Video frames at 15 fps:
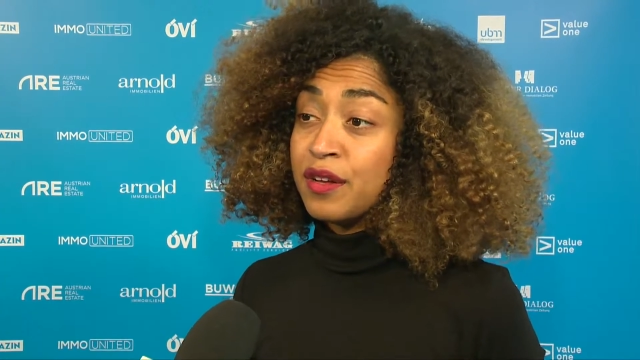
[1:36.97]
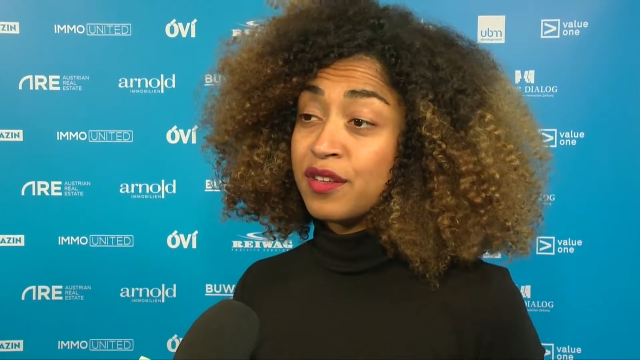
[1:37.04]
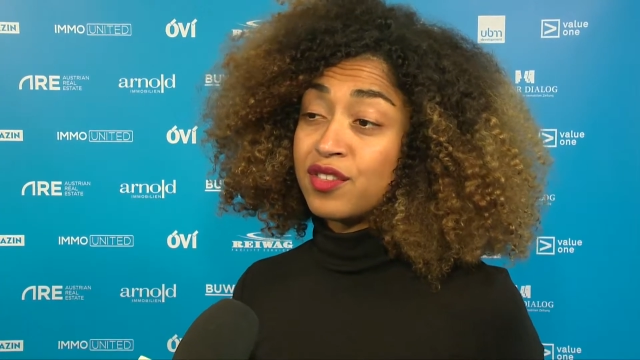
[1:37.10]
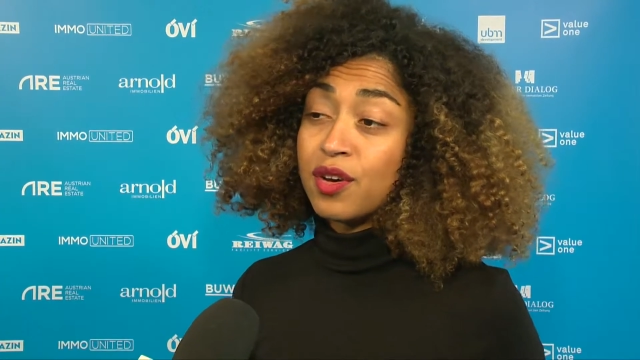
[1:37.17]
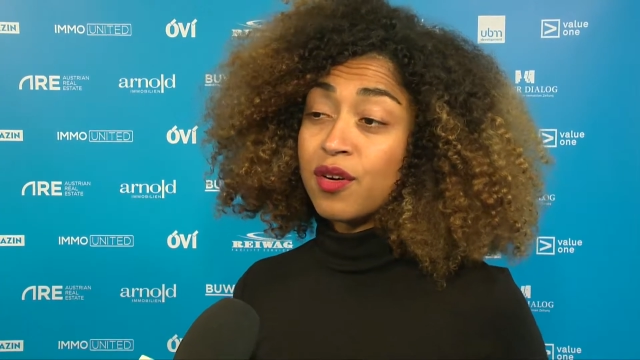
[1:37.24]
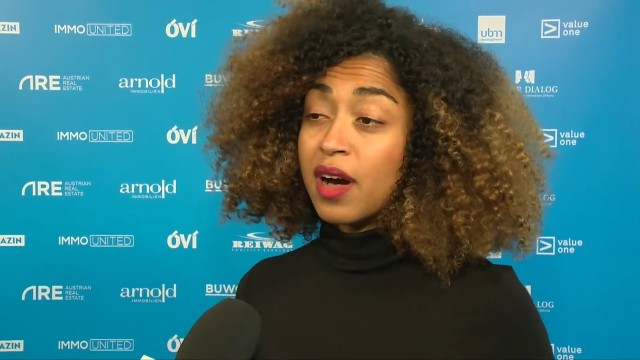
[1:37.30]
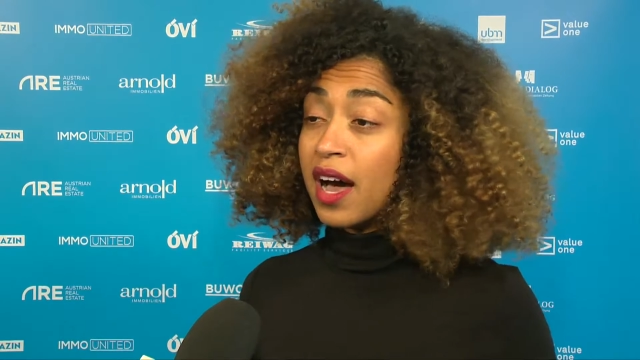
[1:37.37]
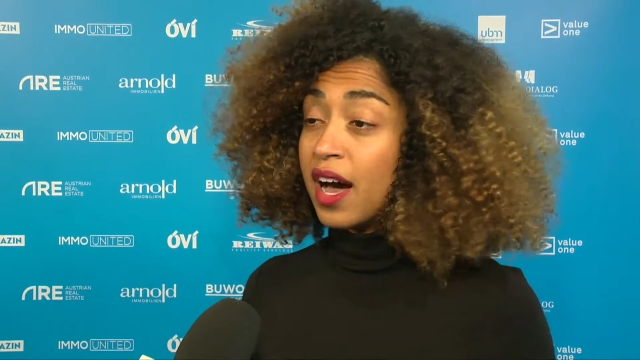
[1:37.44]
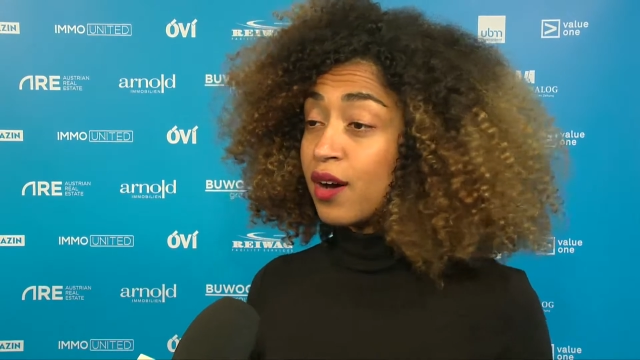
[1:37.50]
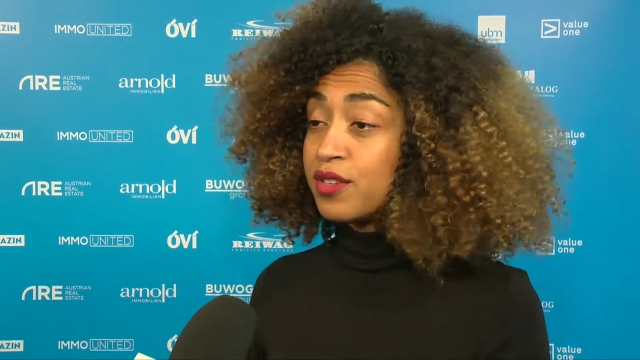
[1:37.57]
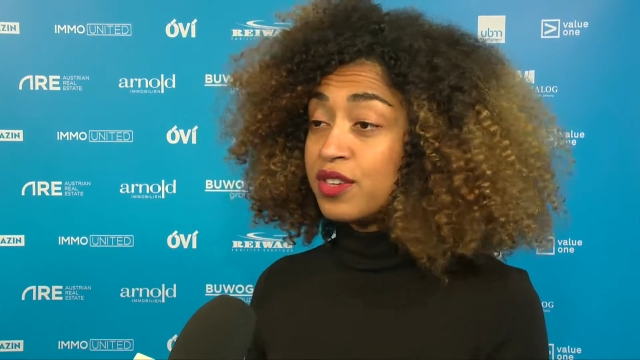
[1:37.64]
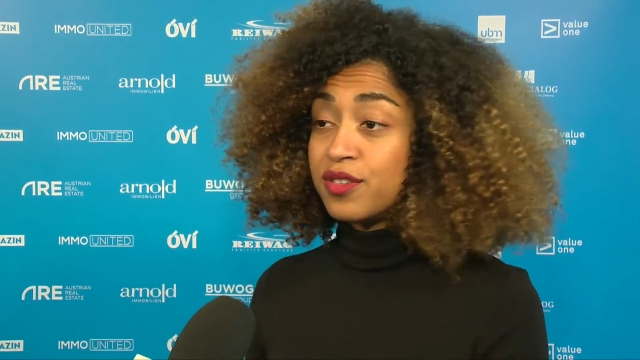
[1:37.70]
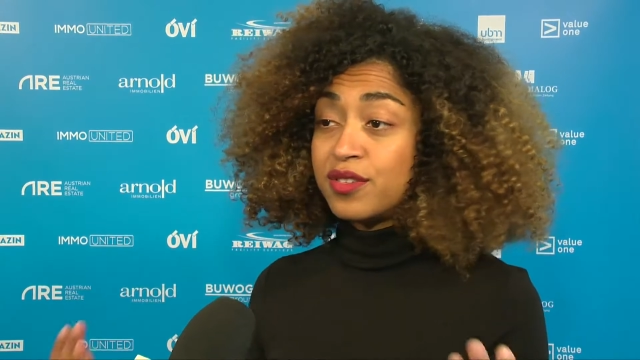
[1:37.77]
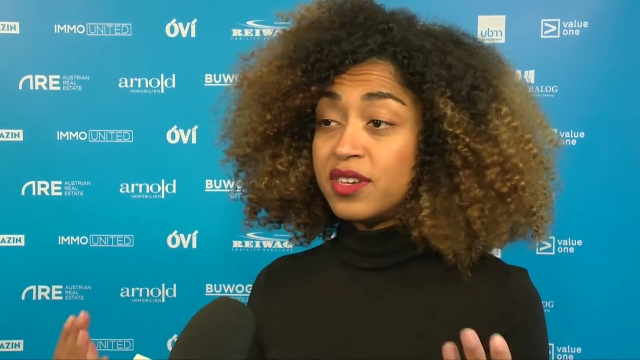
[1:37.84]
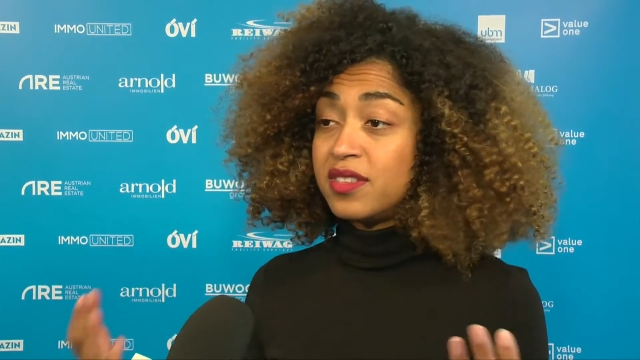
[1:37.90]
So
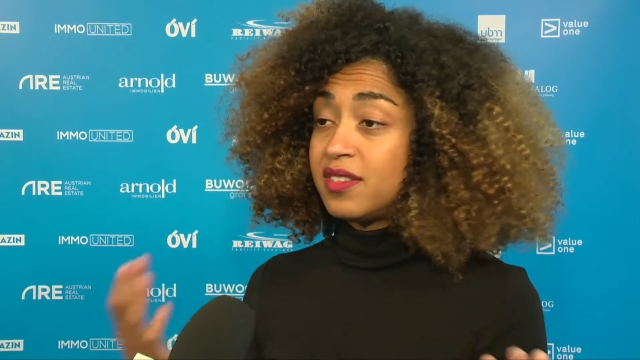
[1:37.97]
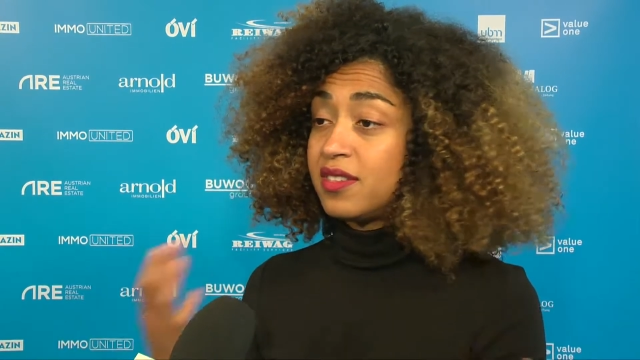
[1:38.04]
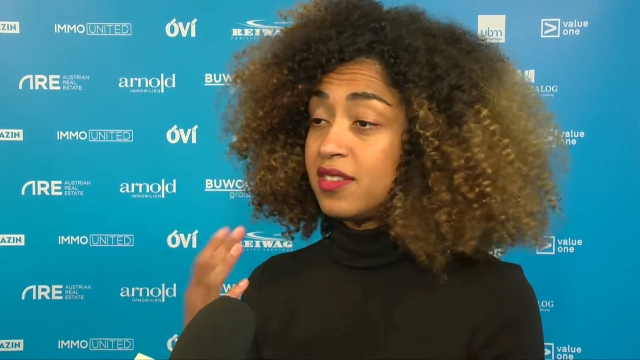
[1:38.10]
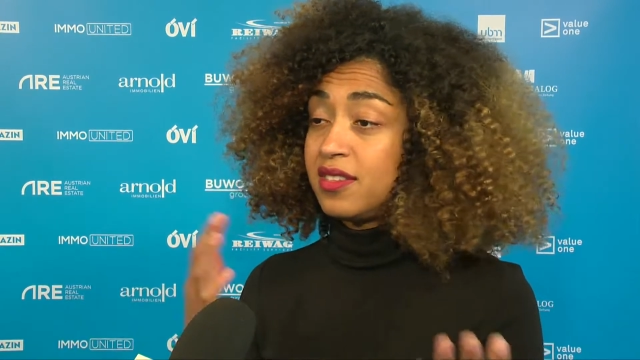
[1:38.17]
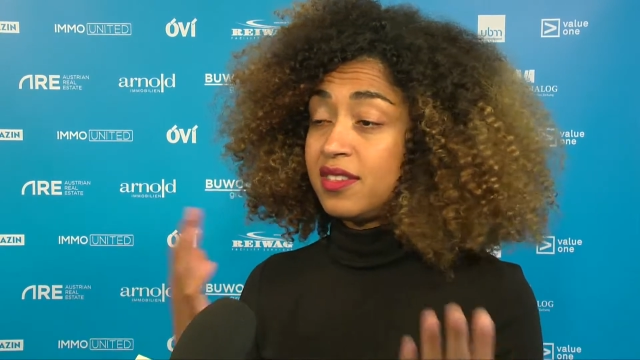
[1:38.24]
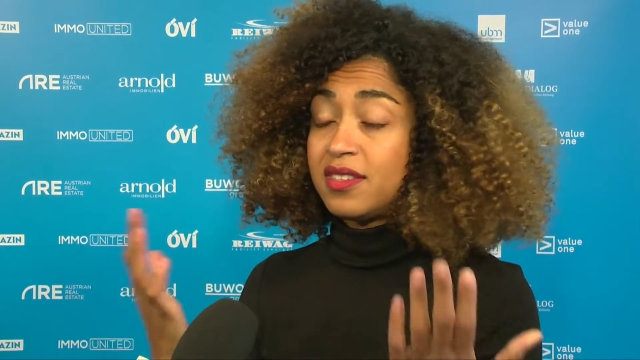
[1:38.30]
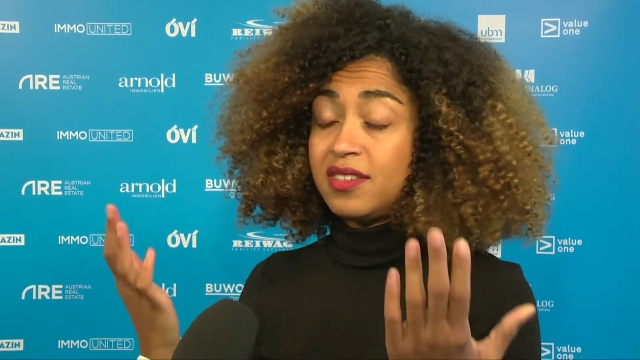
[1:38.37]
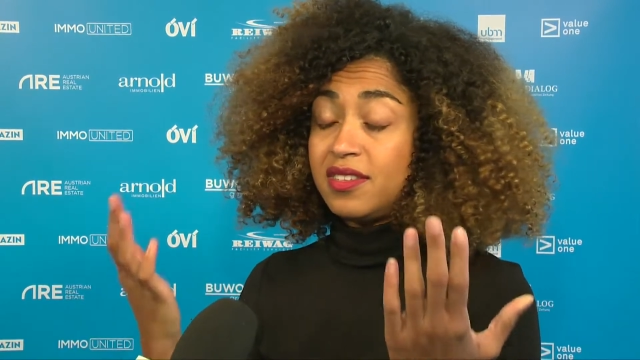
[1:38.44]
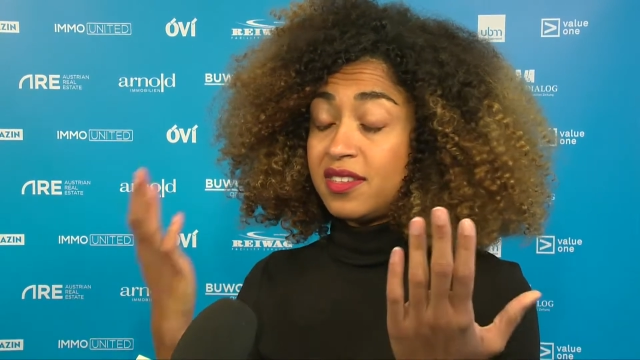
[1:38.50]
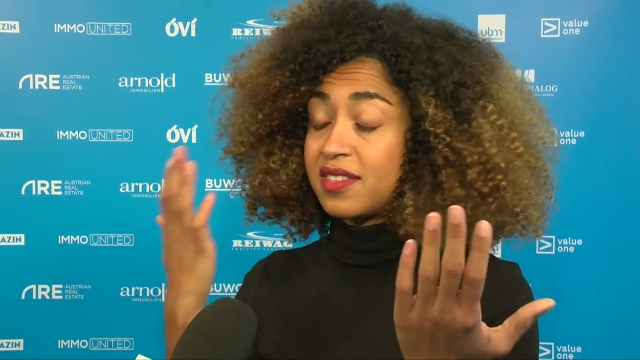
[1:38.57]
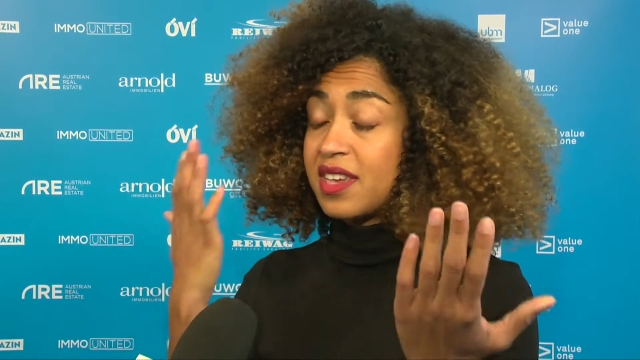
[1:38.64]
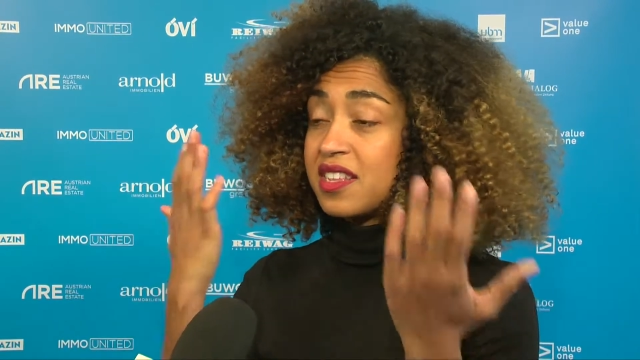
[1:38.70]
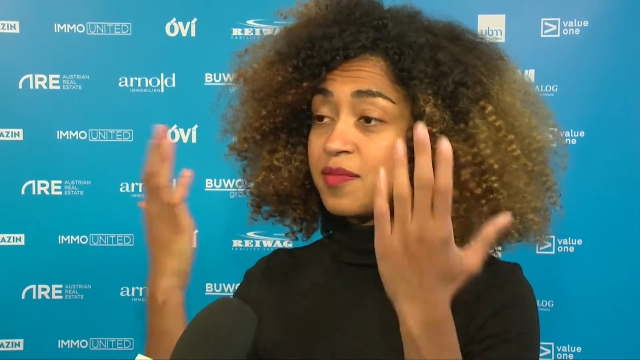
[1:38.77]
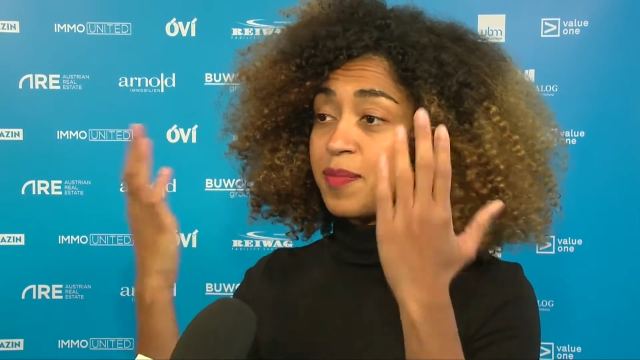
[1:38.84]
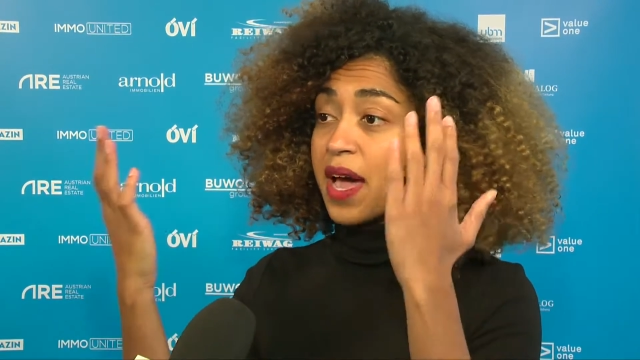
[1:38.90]
it just gets